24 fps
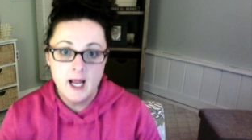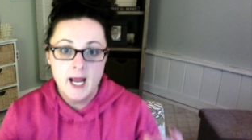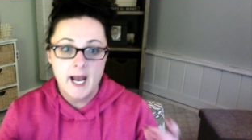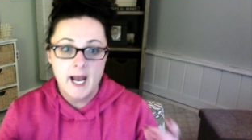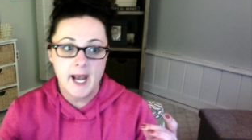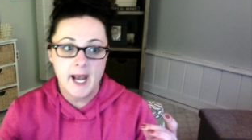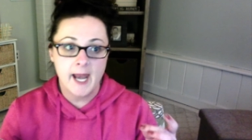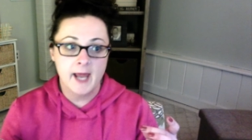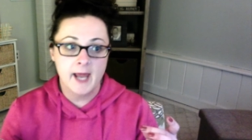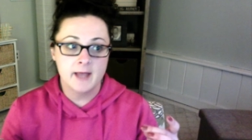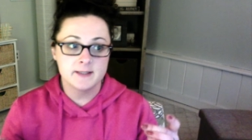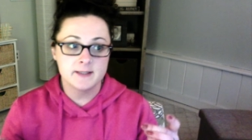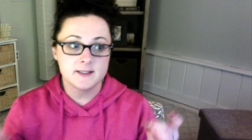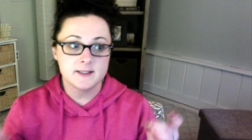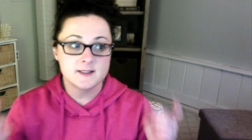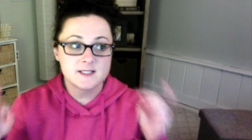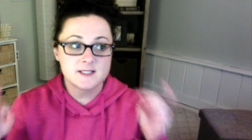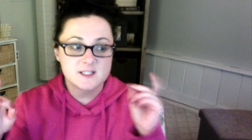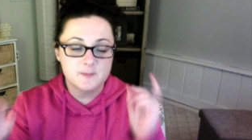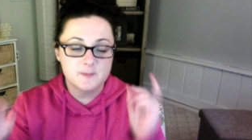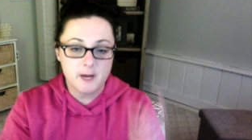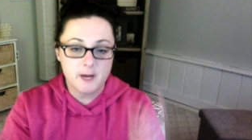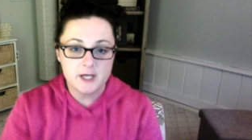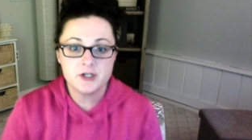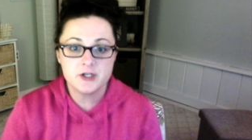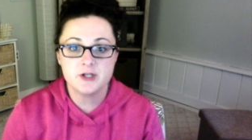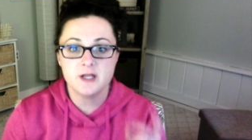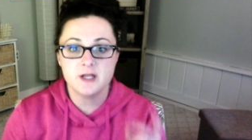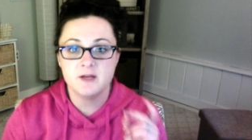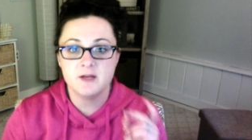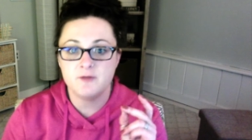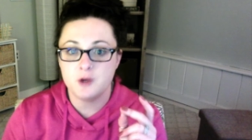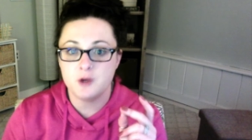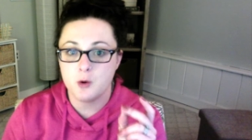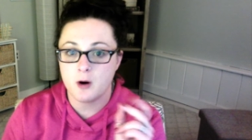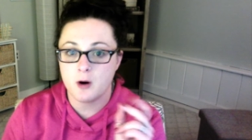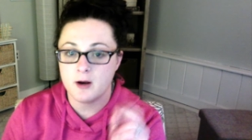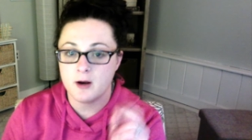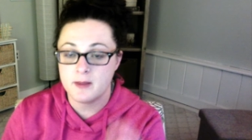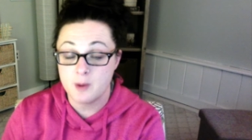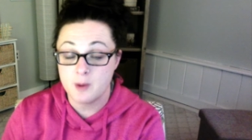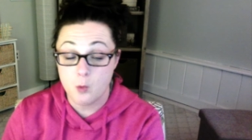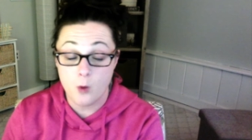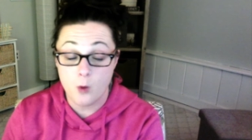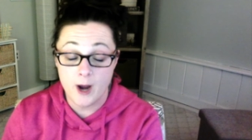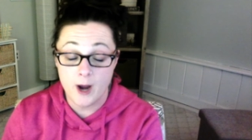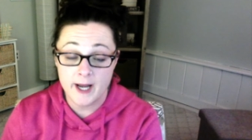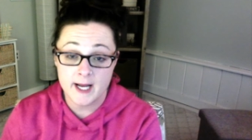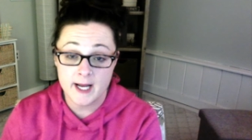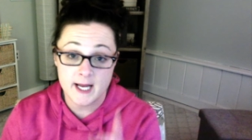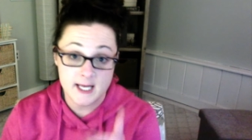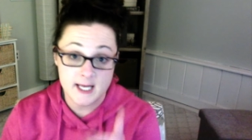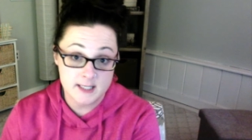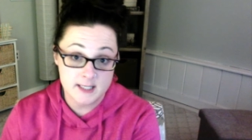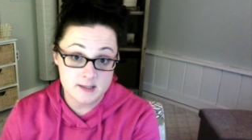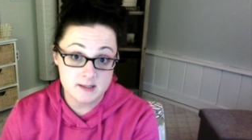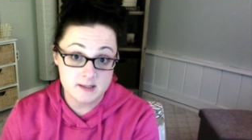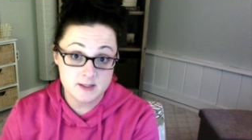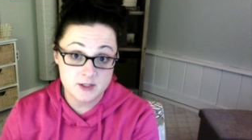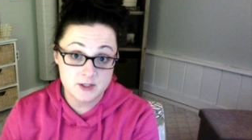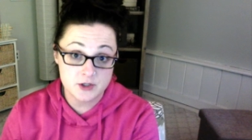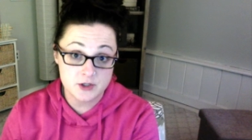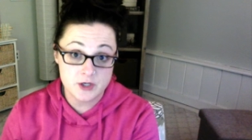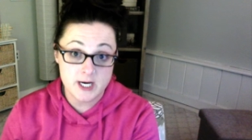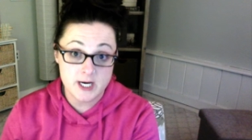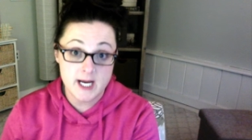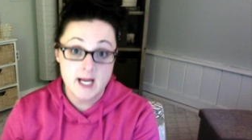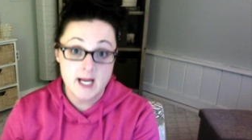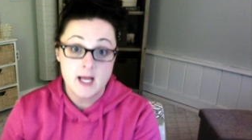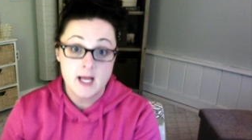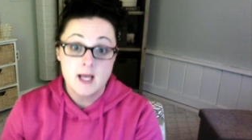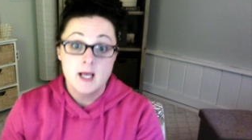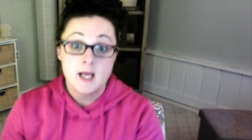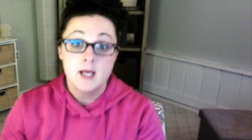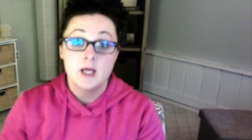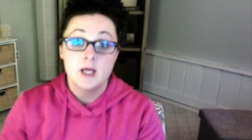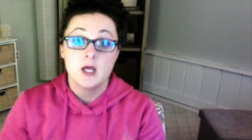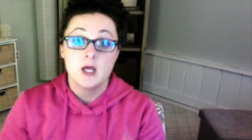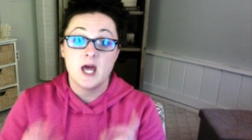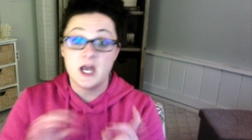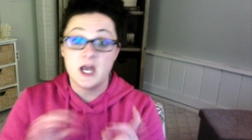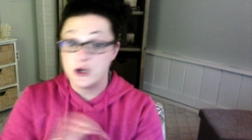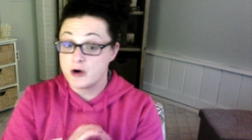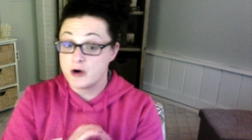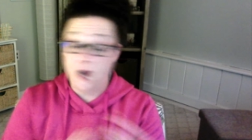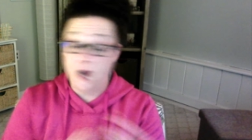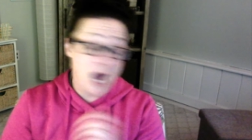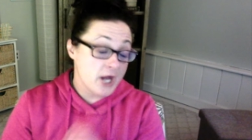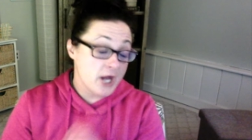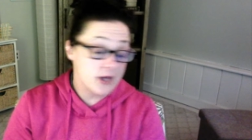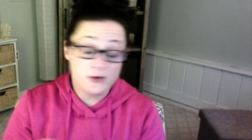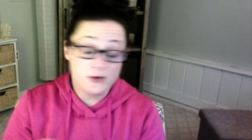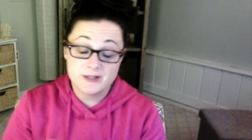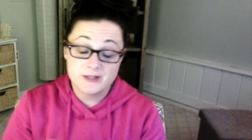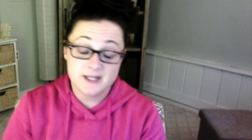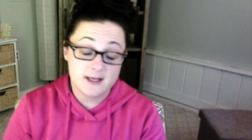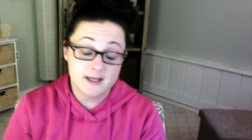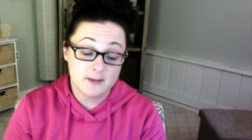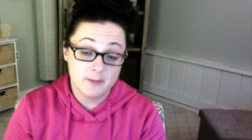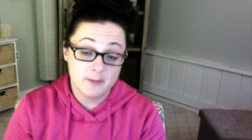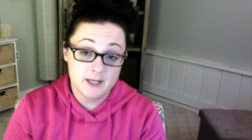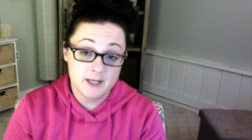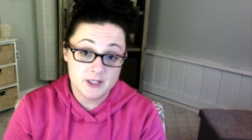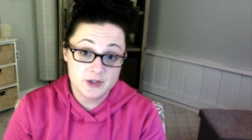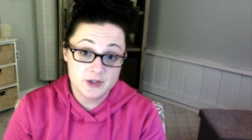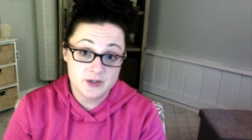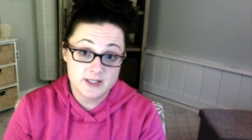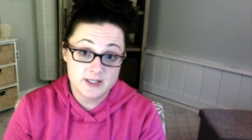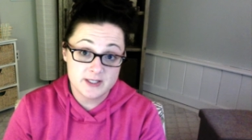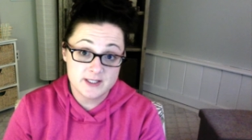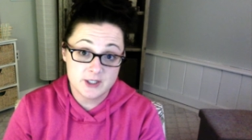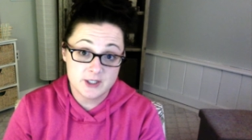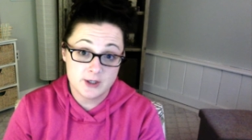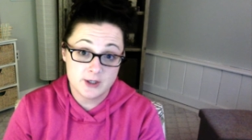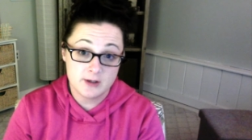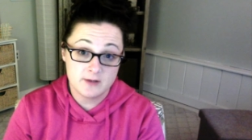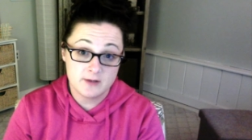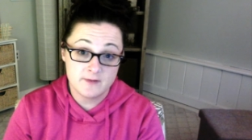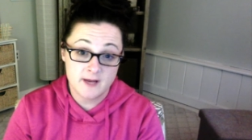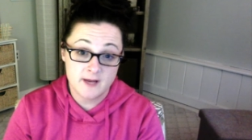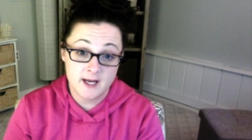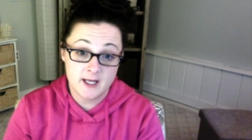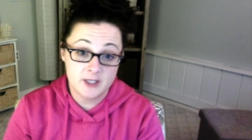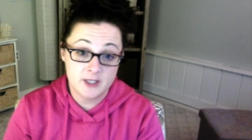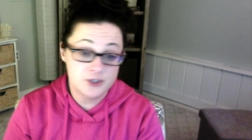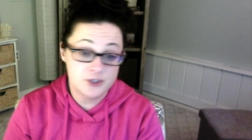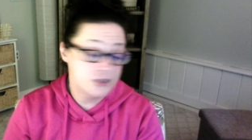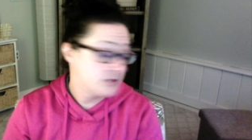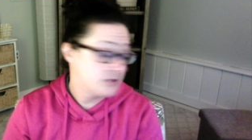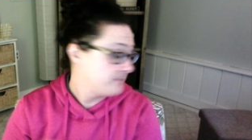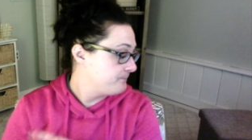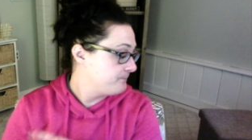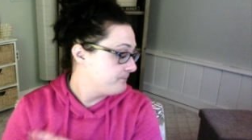and especially if you are in the wedding industry and you're not using Pinterest to your advantage,